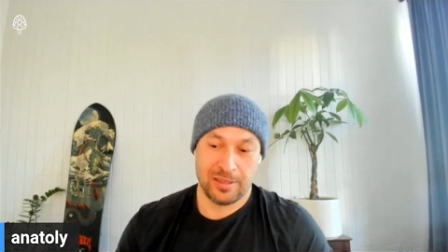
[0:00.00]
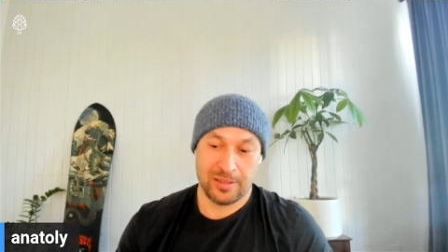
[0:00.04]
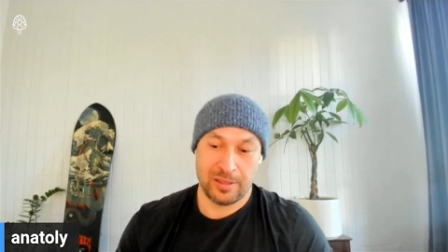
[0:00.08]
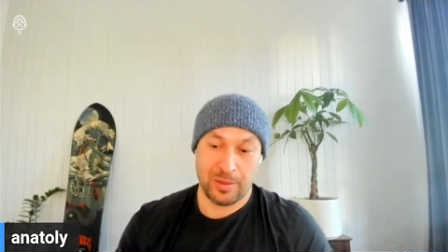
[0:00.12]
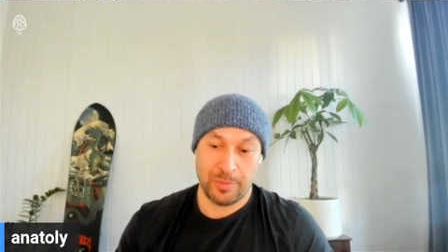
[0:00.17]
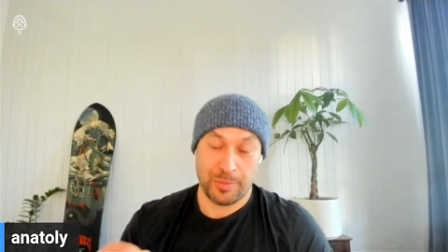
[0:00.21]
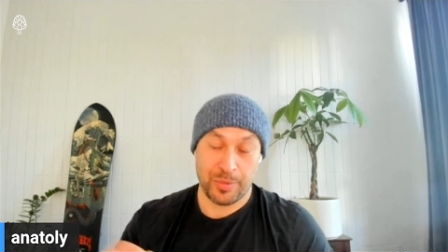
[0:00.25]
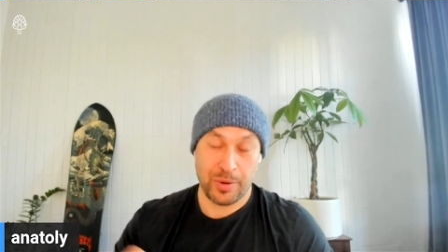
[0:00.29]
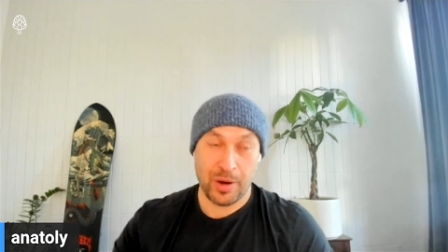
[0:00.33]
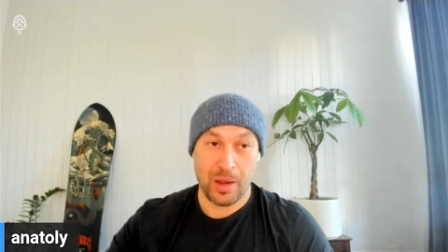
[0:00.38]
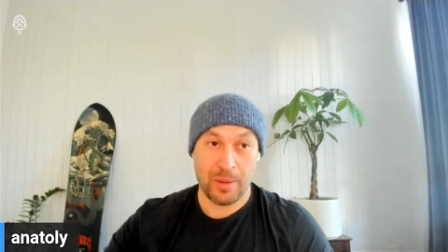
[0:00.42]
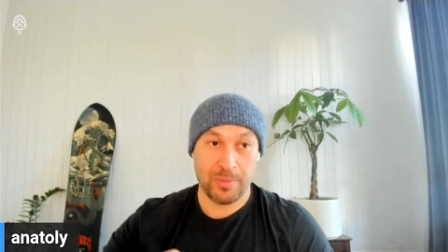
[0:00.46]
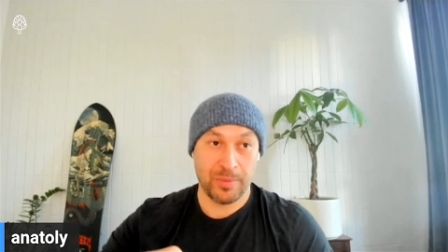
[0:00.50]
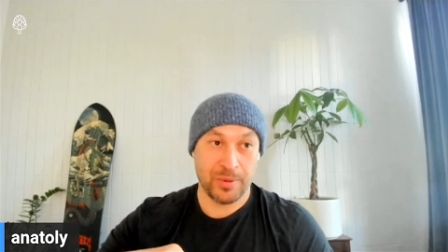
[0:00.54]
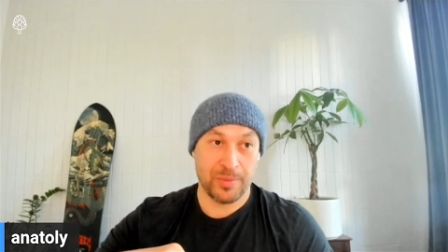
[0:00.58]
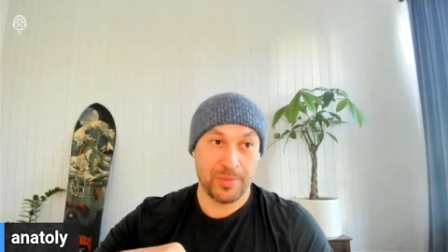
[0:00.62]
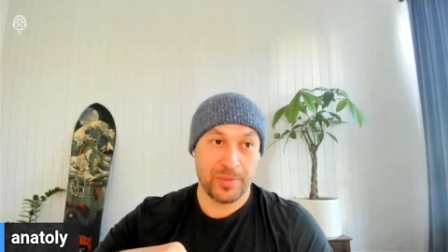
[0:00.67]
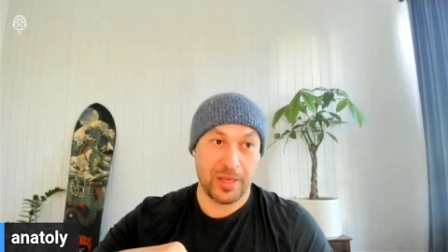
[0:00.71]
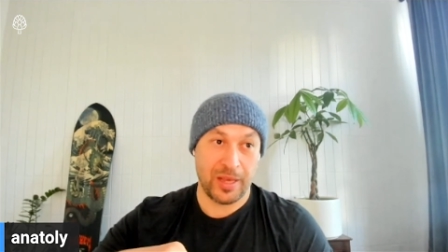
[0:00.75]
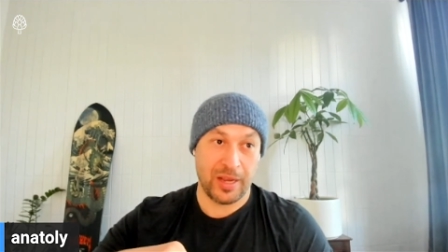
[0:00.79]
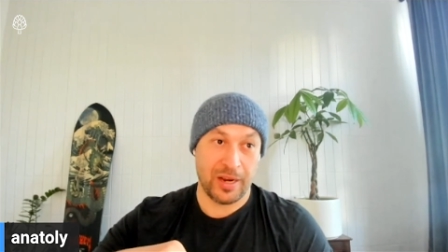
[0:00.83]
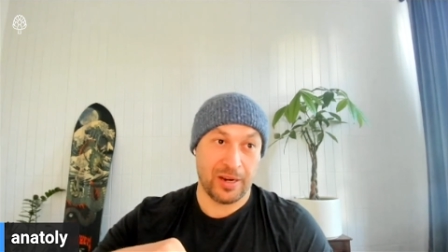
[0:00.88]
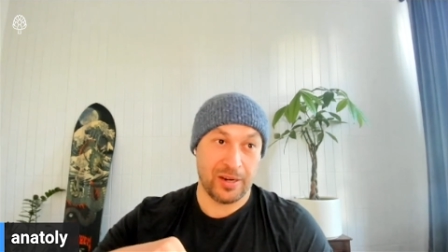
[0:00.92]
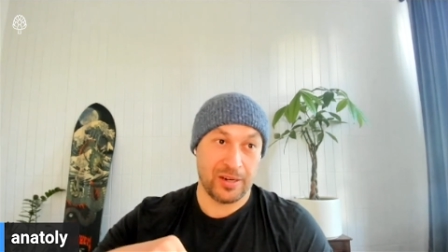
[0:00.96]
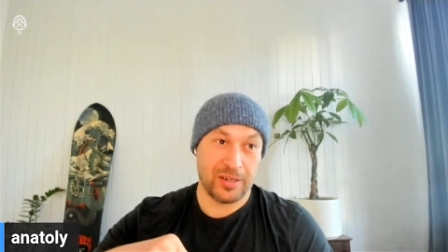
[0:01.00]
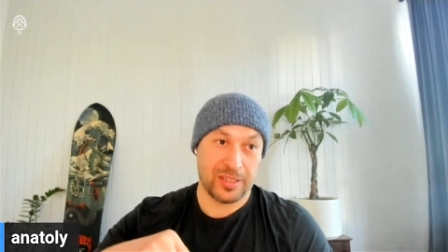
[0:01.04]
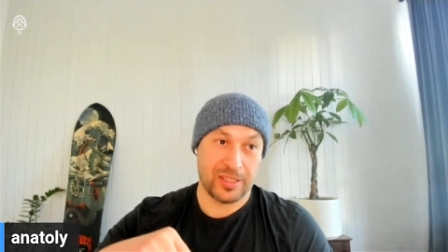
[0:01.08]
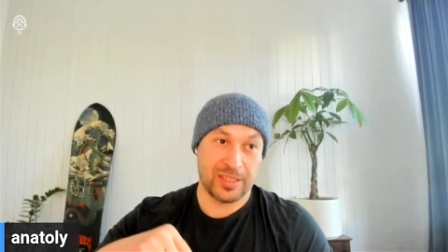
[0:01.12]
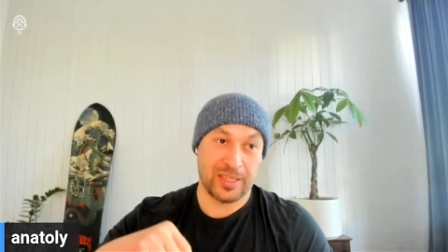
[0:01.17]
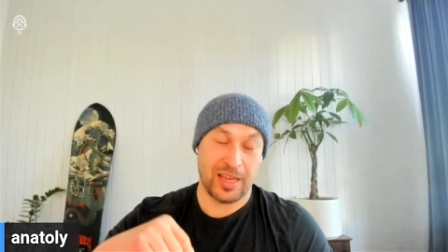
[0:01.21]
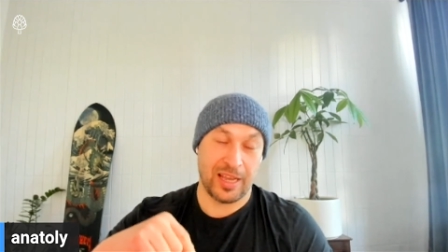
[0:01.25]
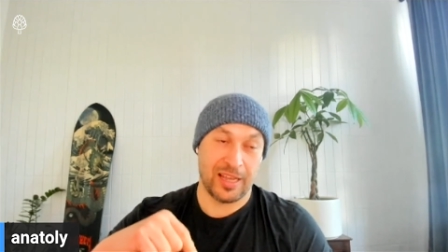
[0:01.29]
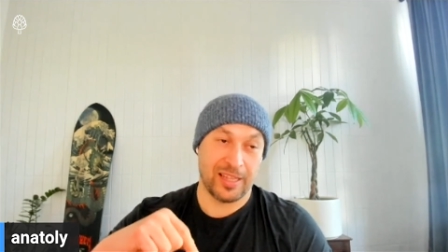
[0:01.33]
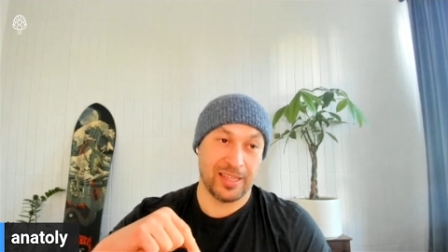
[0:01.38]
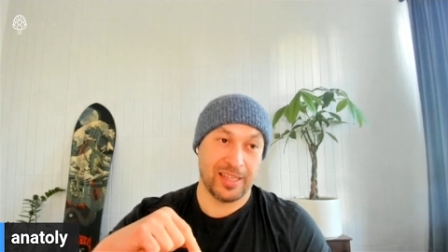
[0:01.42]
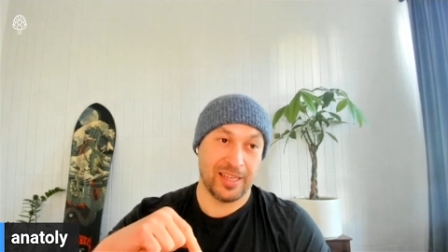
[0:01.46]
the problem there is
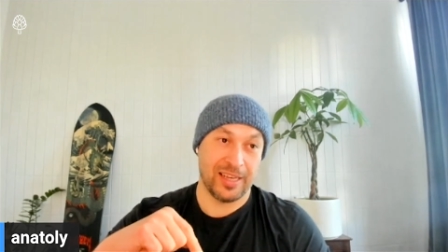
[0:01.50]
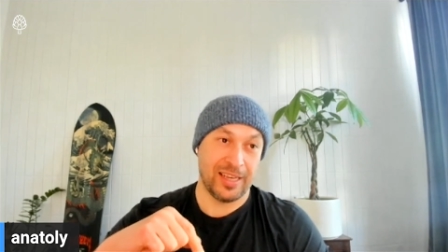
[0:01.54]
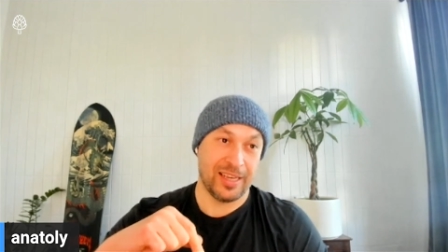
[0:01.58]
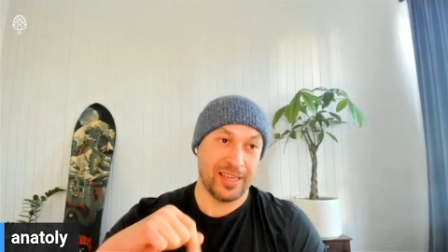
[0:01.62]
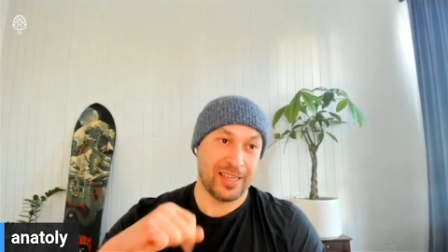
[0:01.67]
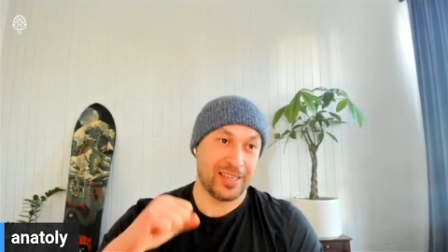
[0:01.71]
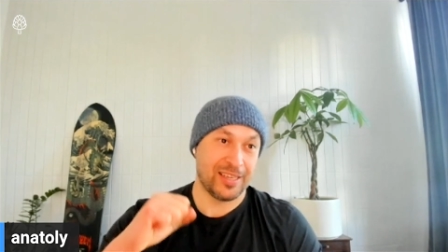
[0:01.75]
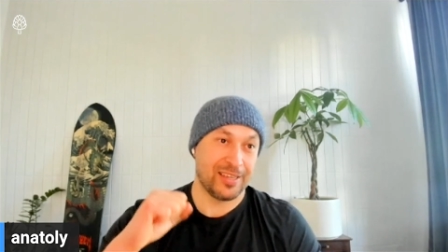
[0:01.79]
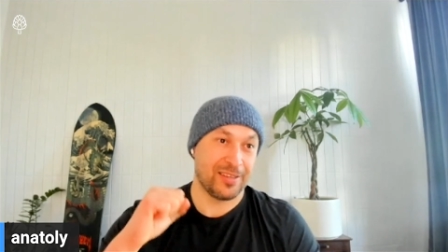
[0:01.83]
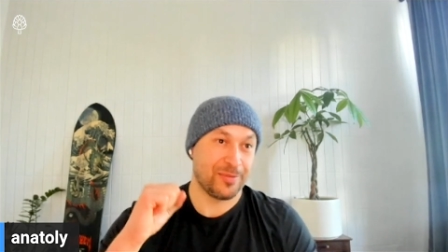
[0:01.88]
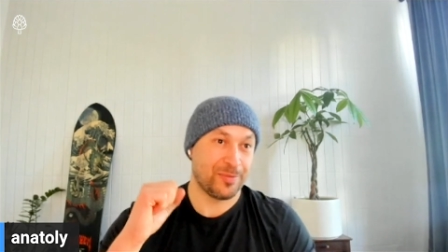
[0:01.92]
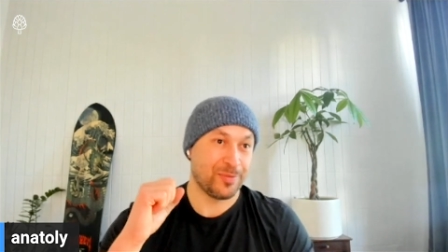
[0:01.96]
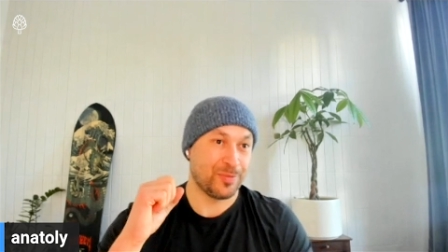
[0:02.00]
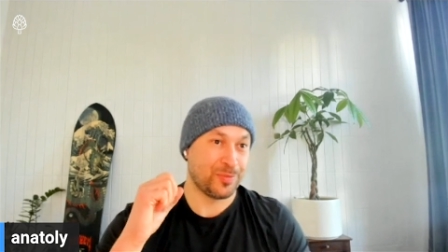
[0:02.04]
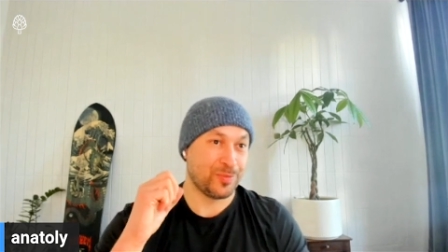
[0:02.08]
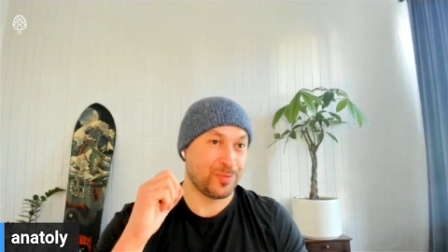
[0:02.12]
that like